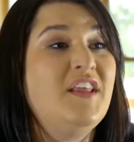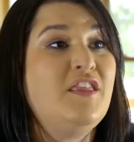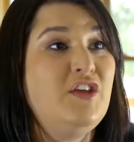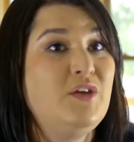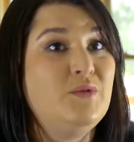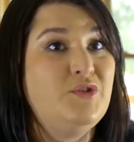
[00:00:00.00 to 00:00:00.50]
of the
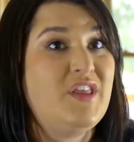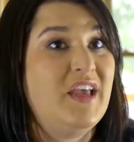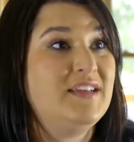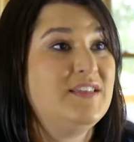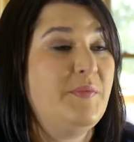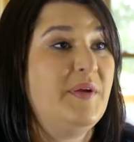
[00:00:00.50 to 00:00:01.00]
huge
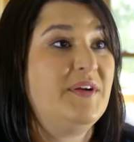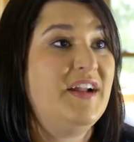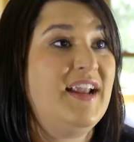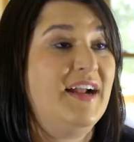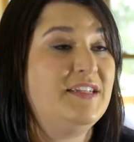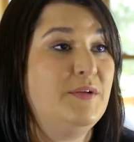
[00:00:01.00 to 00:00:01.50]
things that we were
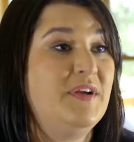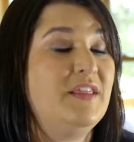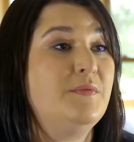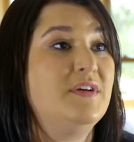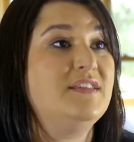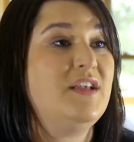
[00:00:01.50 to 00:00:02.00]
connected with
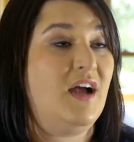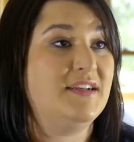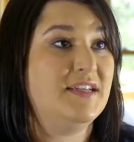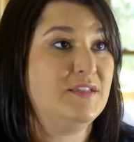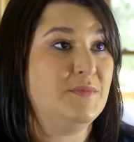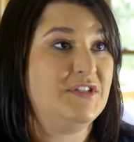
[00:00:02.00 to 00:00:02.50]
was
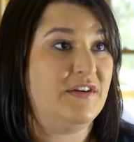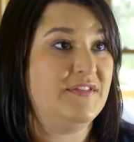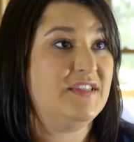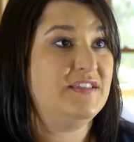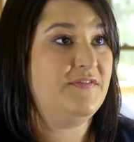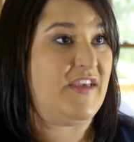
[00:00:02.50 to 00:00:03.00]
Autism
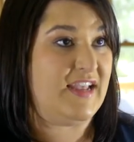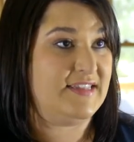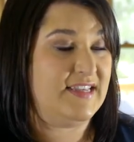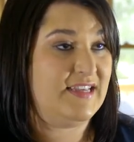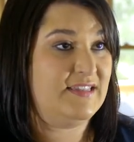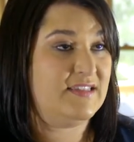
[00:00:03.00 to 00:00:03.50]
Services of
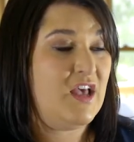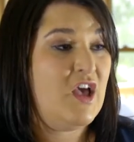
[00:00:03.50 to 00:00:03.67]
Kansas.